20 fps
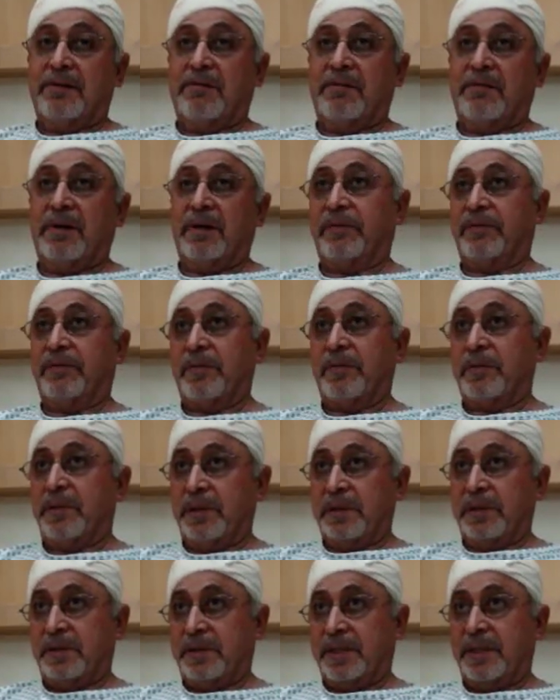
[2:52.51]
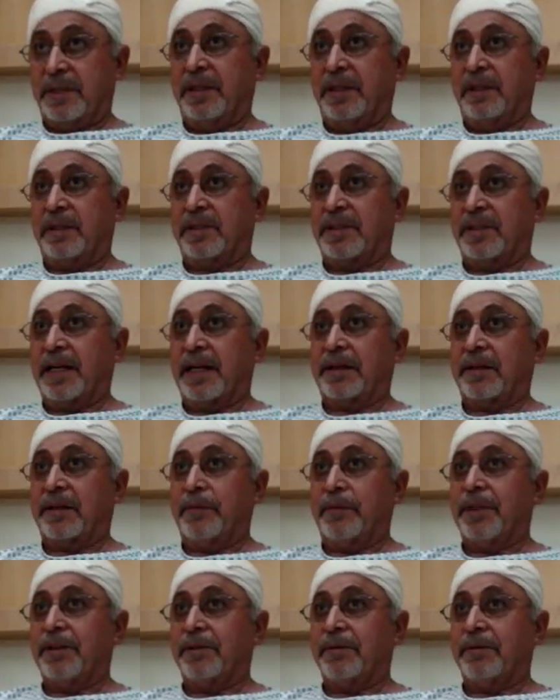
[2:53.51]
one of them is in
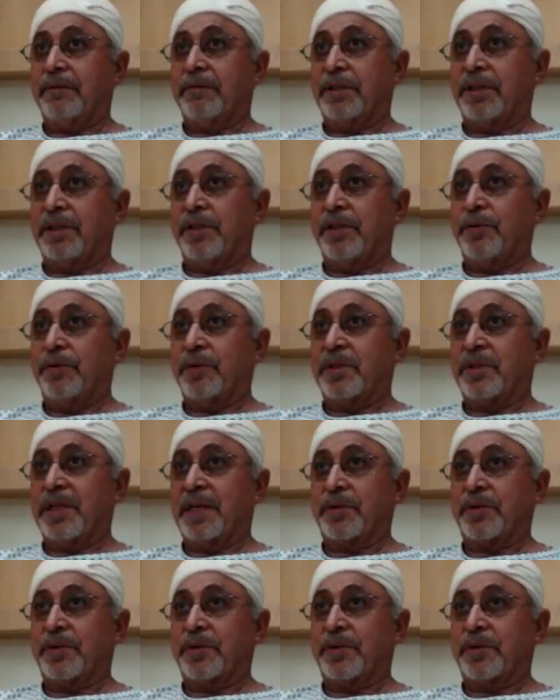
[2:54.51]
Sacramento with the UC,